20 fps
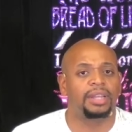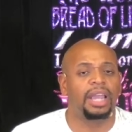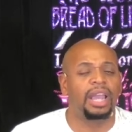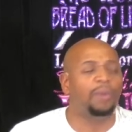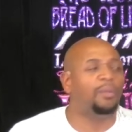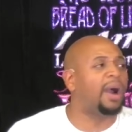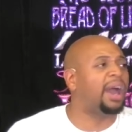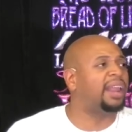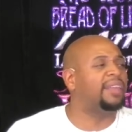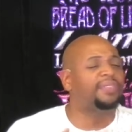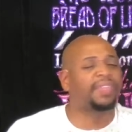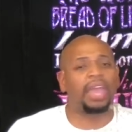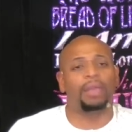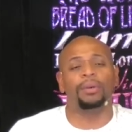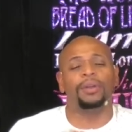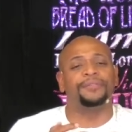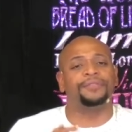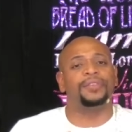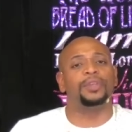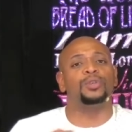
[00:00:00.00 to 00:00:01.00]
What if they
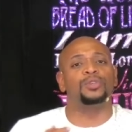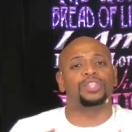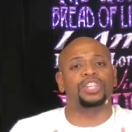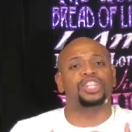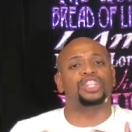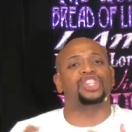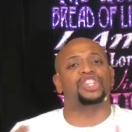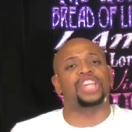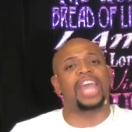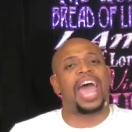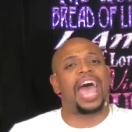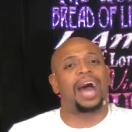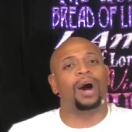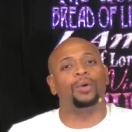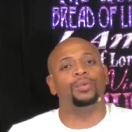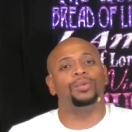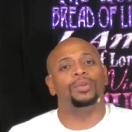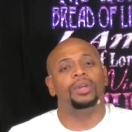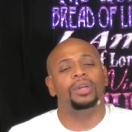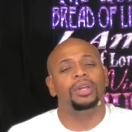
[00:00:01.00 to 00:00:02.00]
refused to
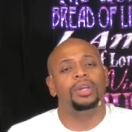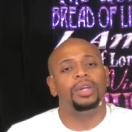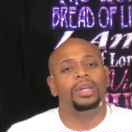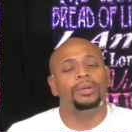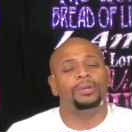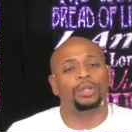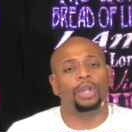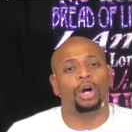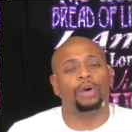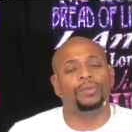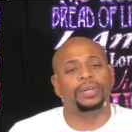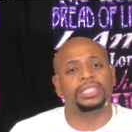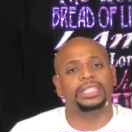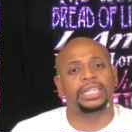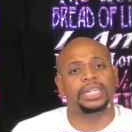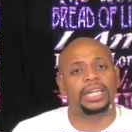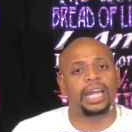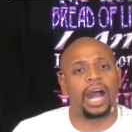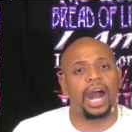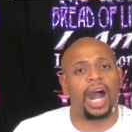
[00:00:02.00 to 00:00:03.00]
shout glory
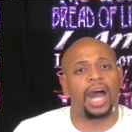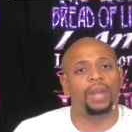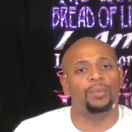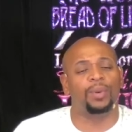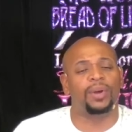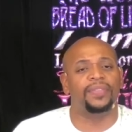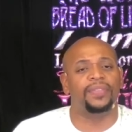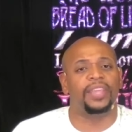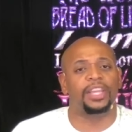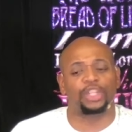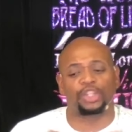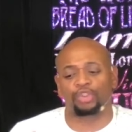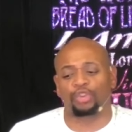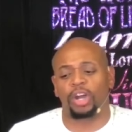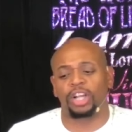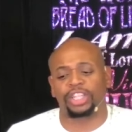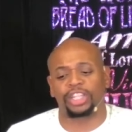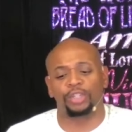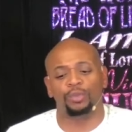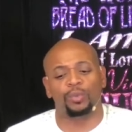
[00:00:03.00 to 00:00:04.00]
to God when the
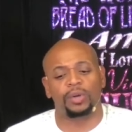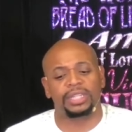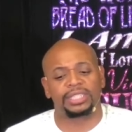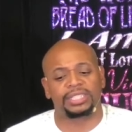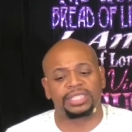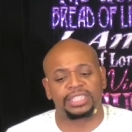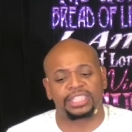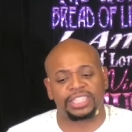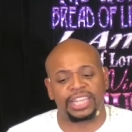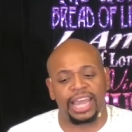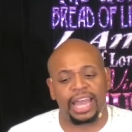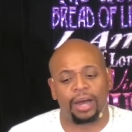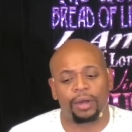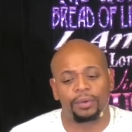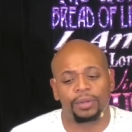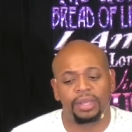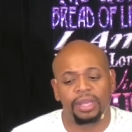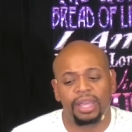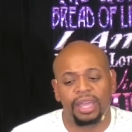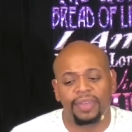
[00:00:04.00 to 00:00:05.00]
instruction was to shout?
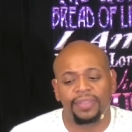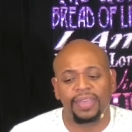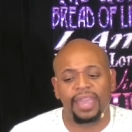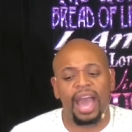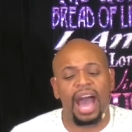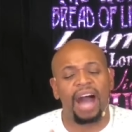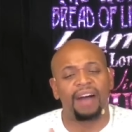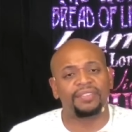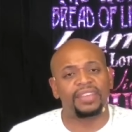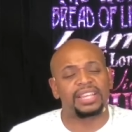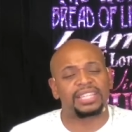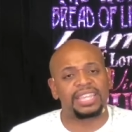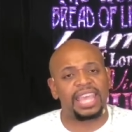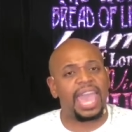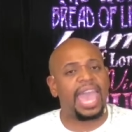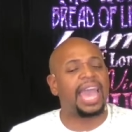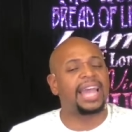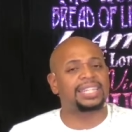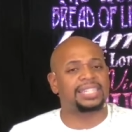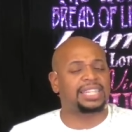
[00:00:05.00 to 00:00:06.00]
The obvious
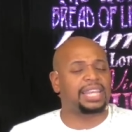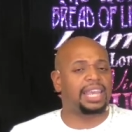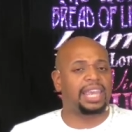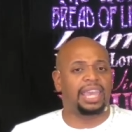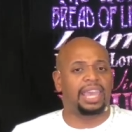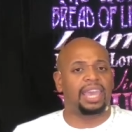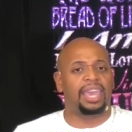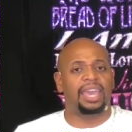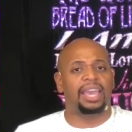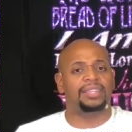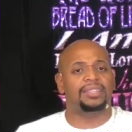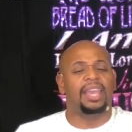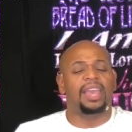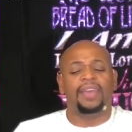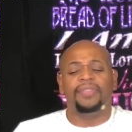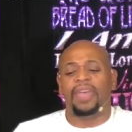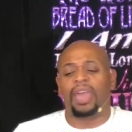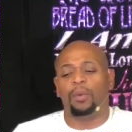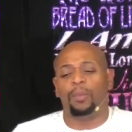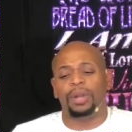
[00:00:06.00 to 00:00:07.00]
answer is
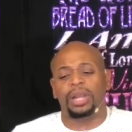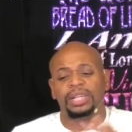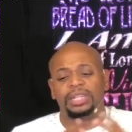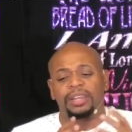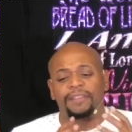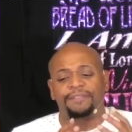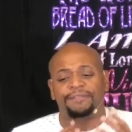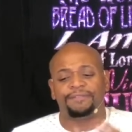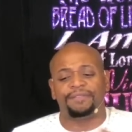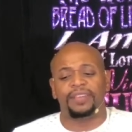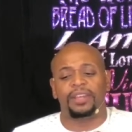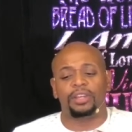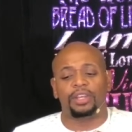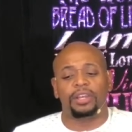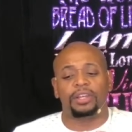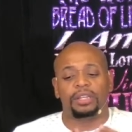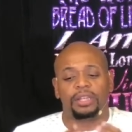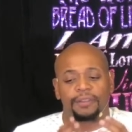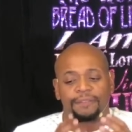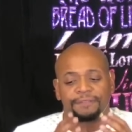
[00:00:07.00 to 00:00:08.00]
they would have
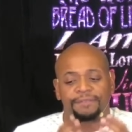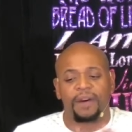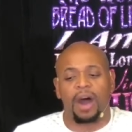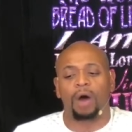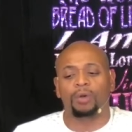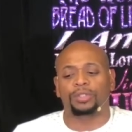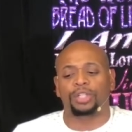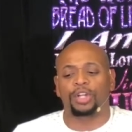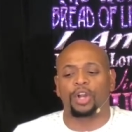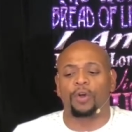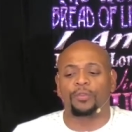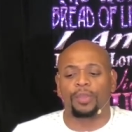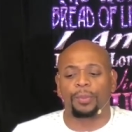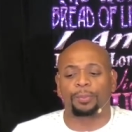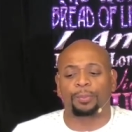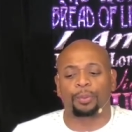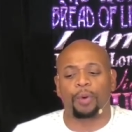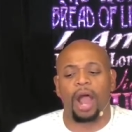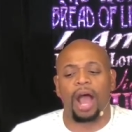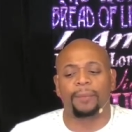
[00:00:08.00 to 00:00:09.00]
def- defaulted on the
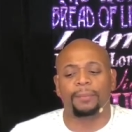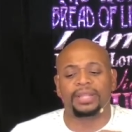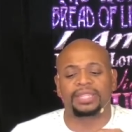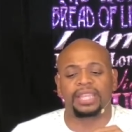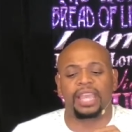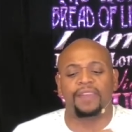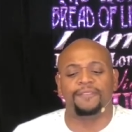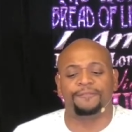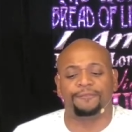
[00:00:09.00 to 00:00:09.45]
promise and